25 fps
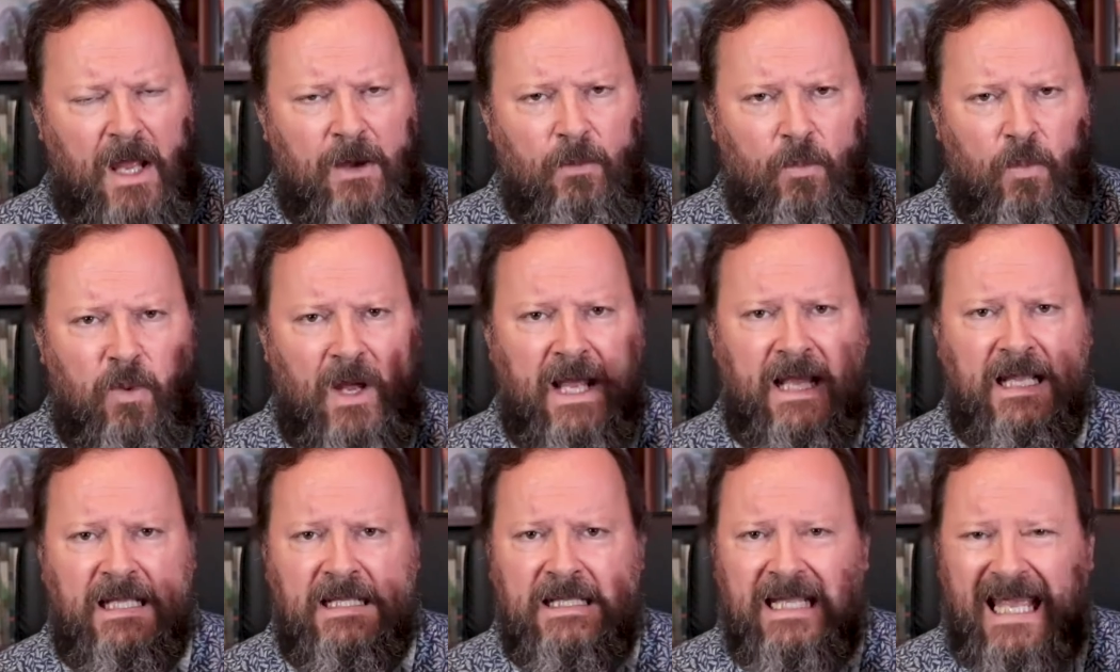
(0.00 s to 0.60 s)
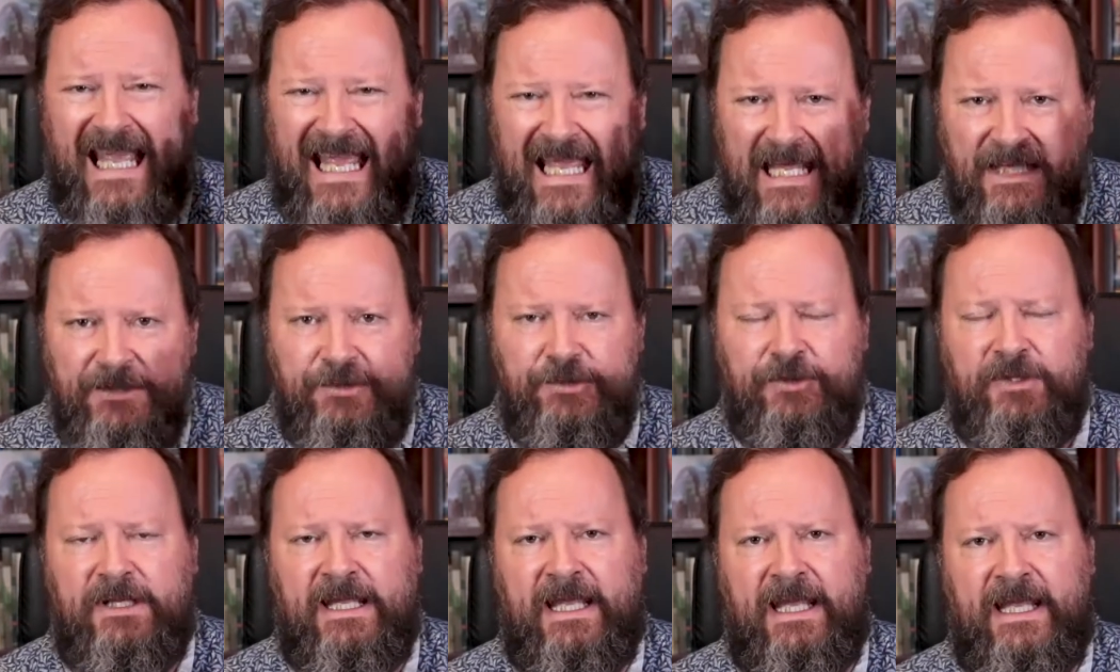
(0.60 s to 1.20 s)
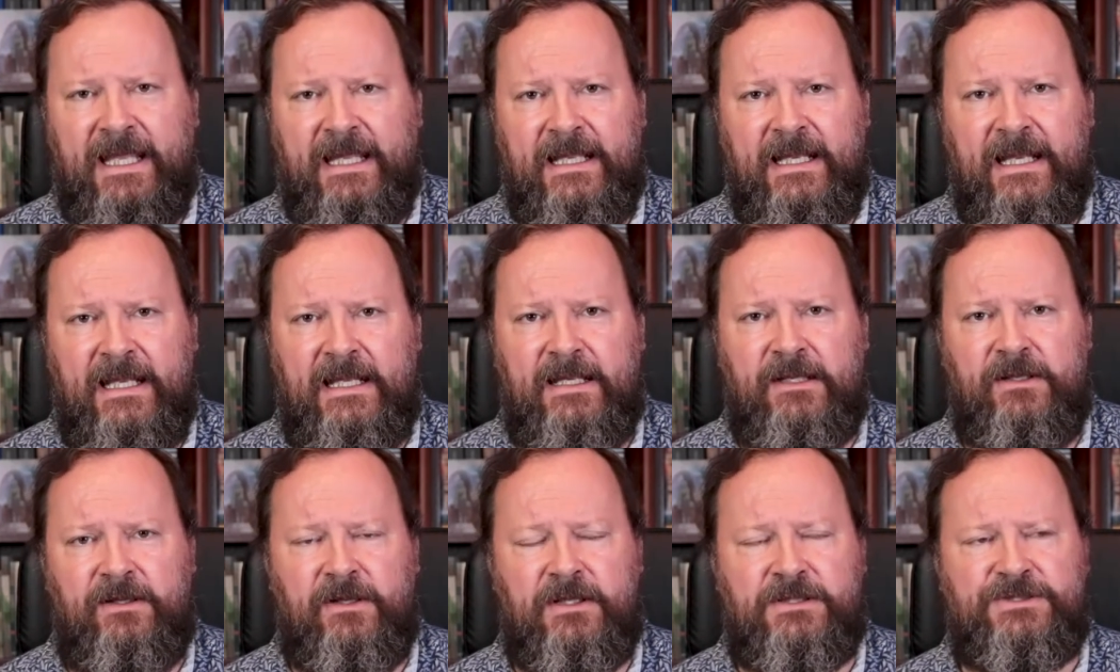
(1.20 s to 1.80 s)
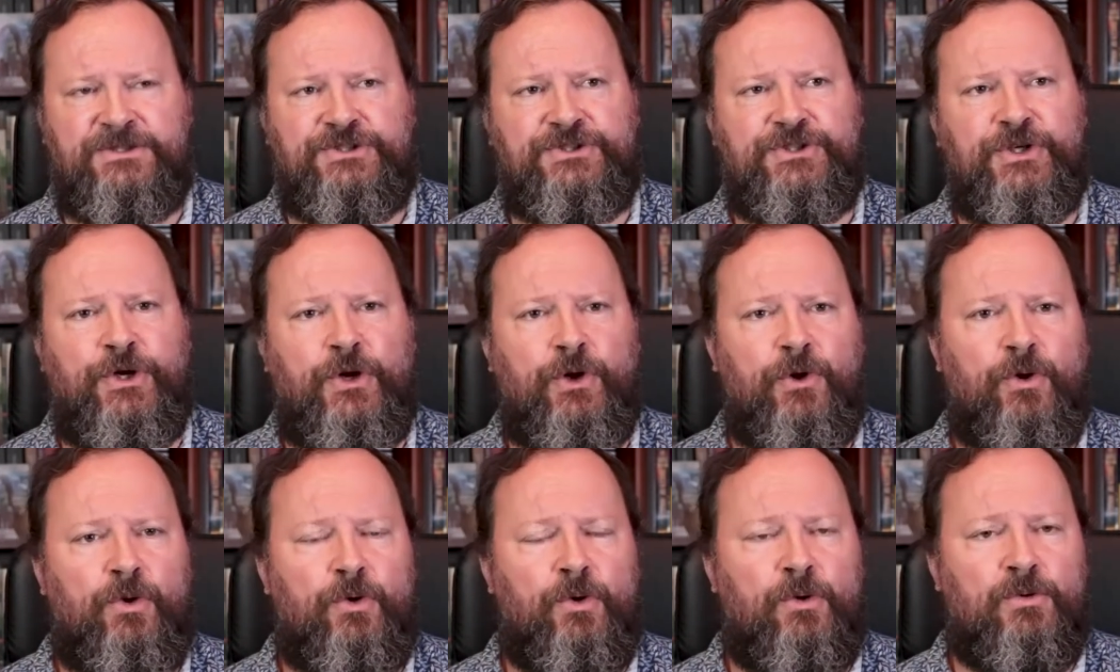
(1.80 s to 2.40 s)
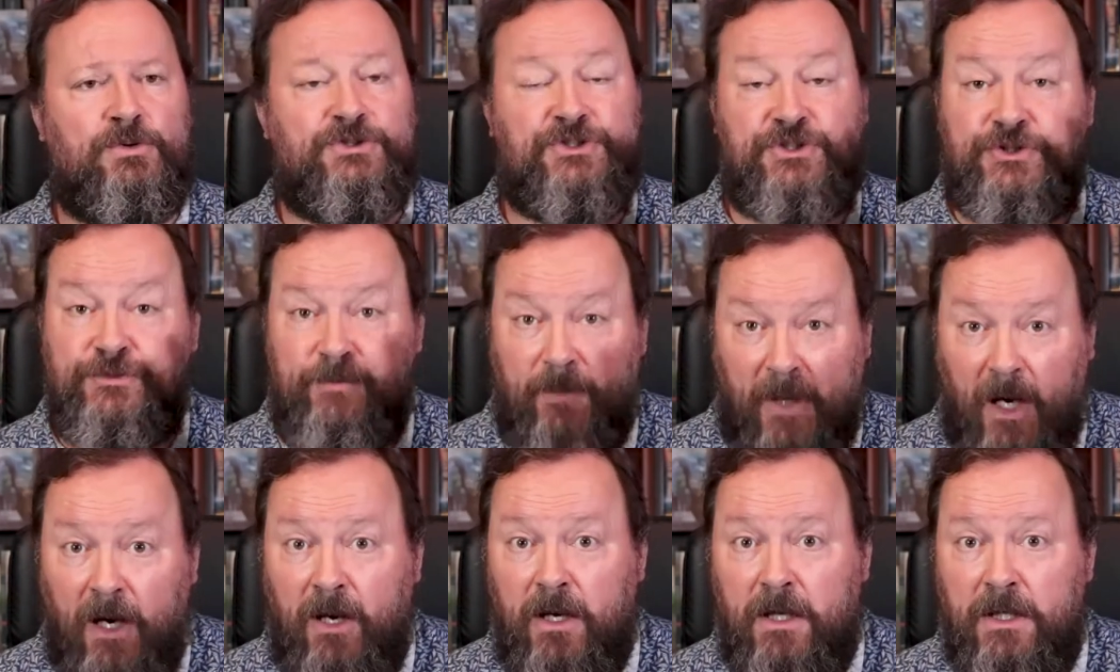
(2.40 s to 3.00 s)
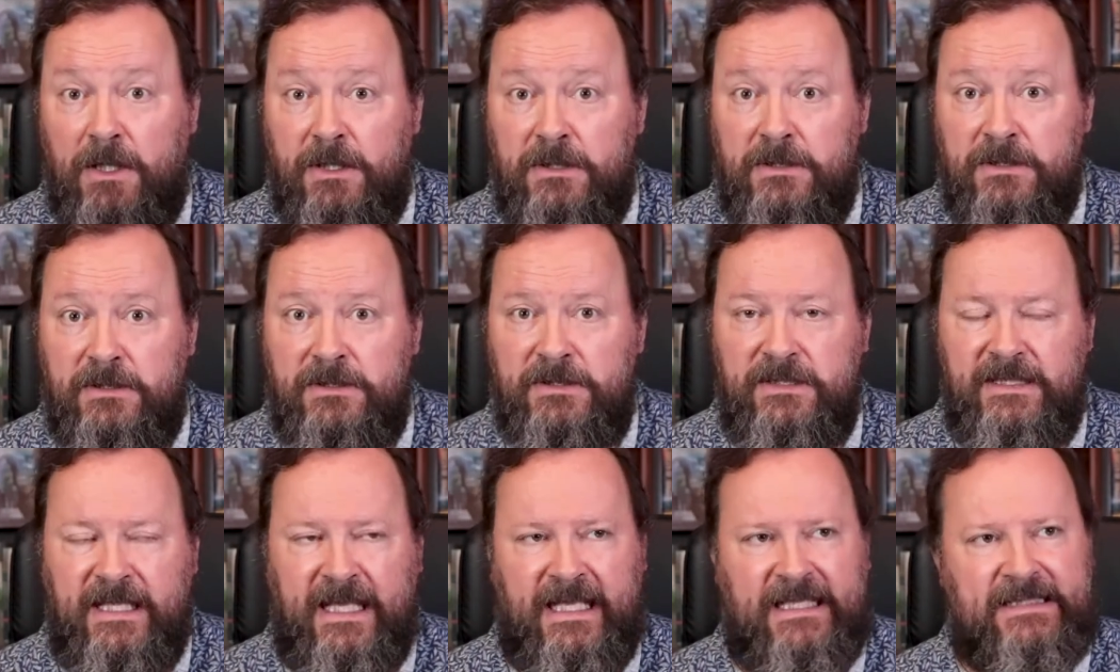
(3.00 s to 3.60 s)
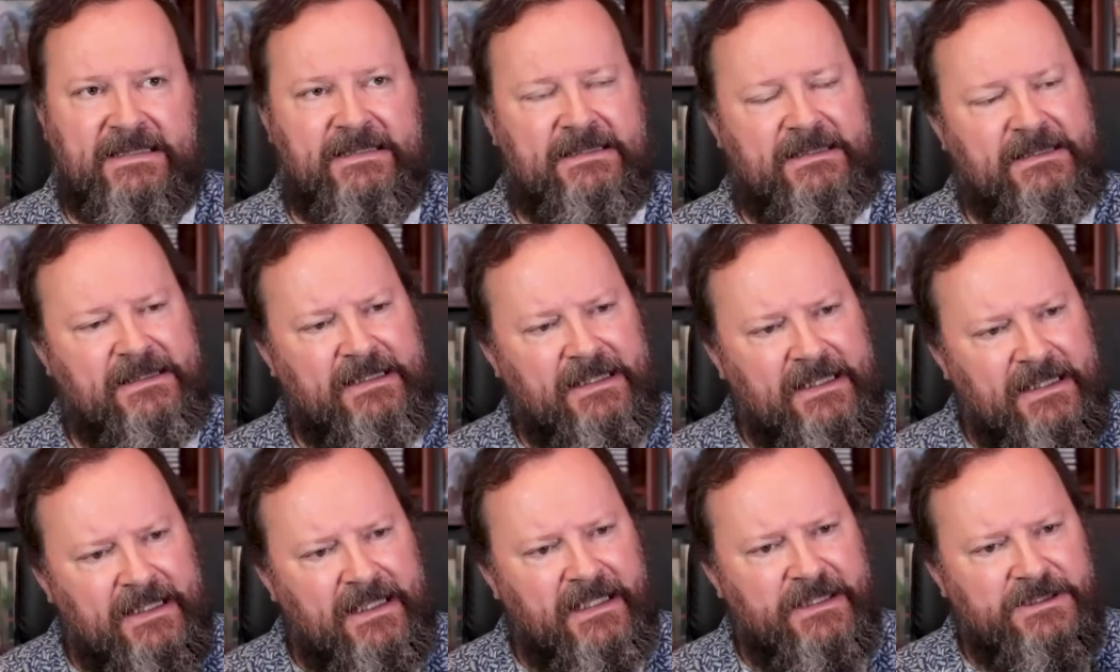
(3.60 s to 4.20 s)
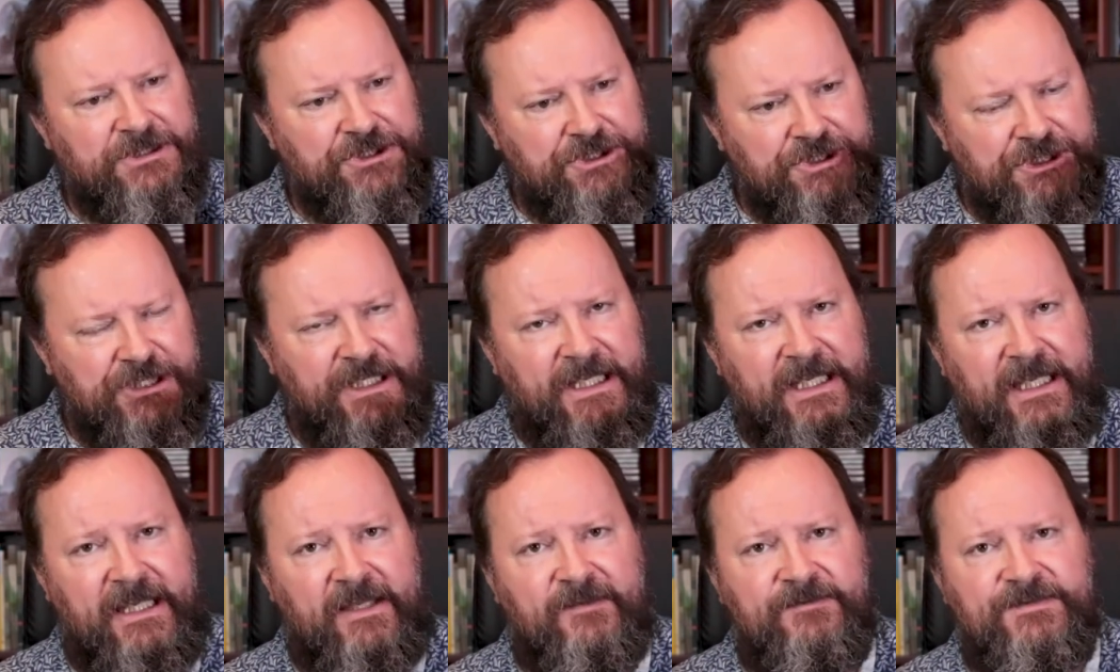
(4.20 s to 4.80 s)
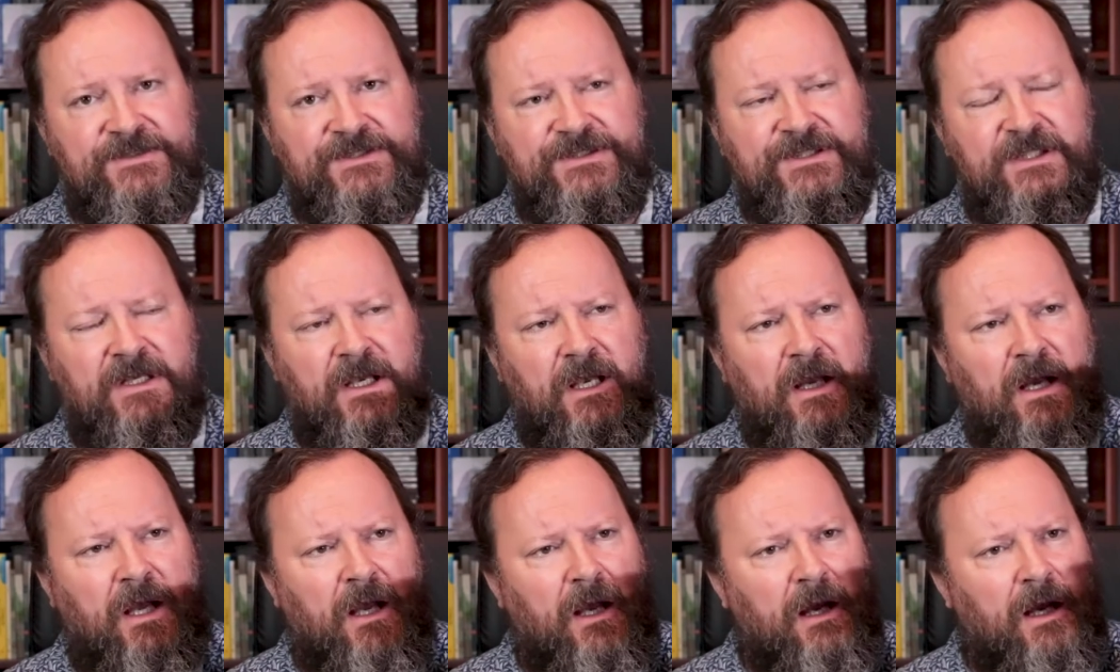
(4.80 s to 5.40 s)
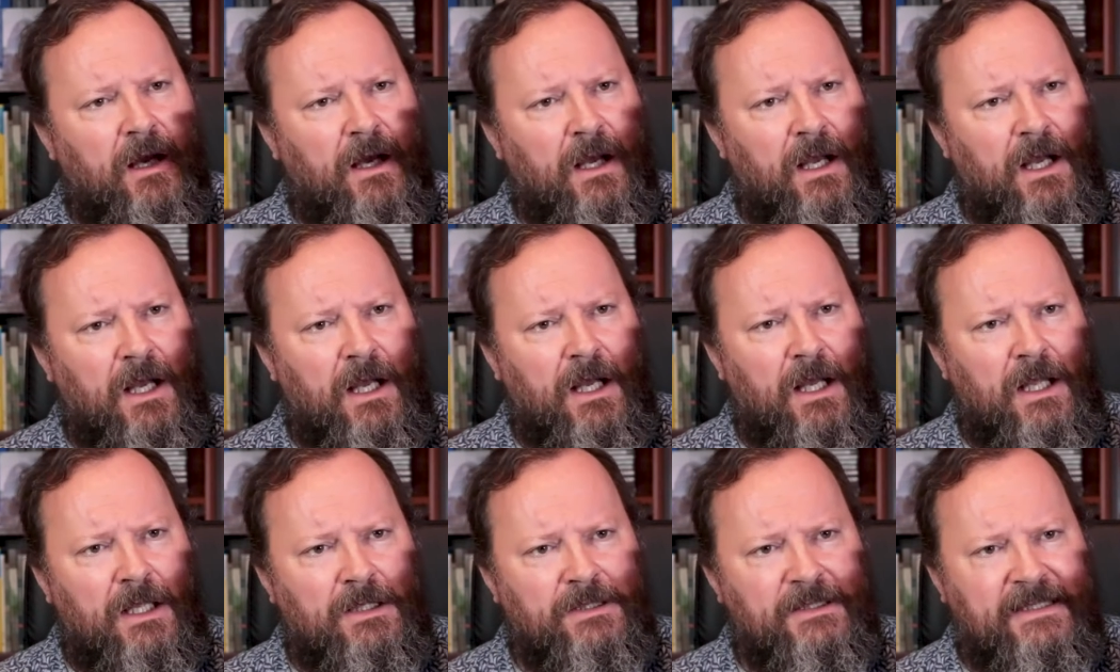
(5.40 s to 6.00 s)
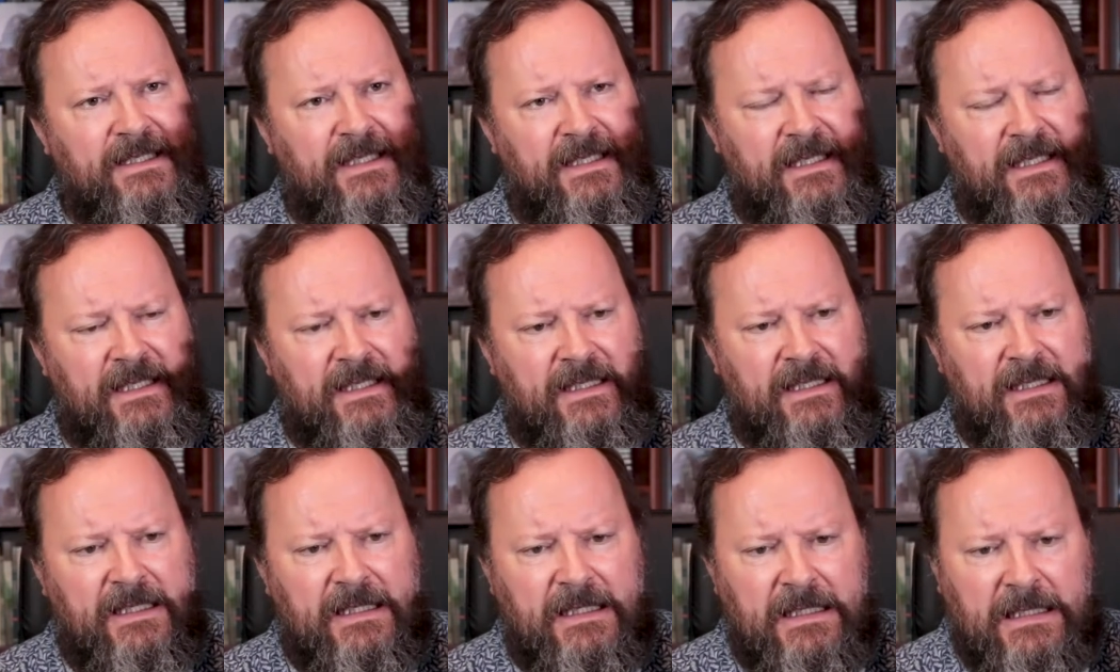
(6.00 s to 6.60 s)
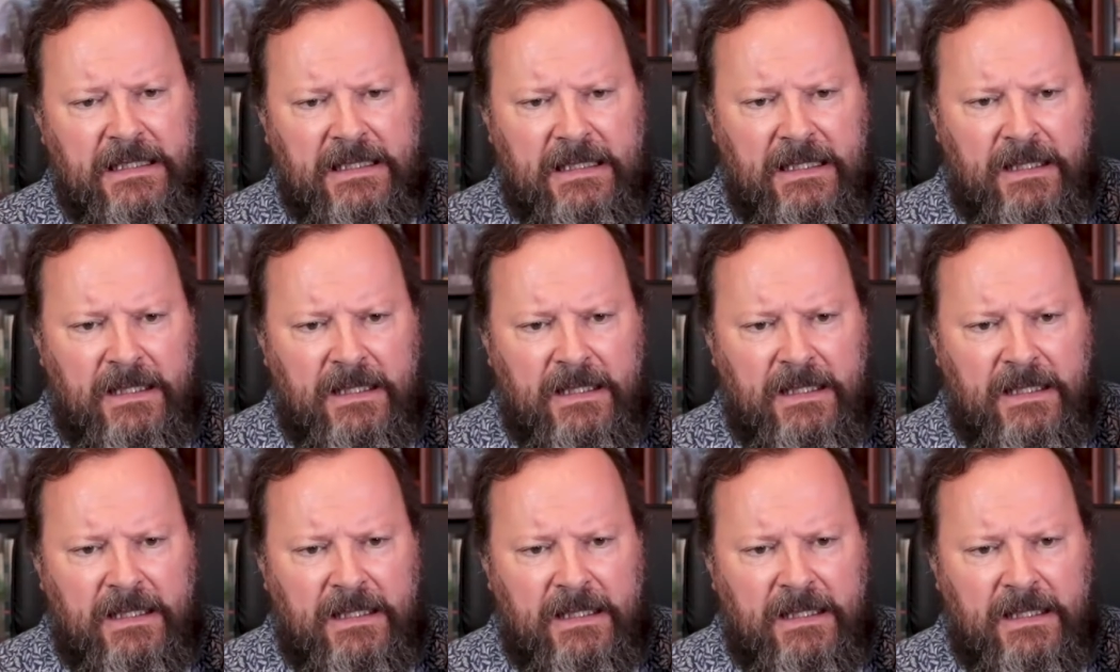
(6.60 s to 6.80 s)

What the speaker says: well educated, so smart that he achieves the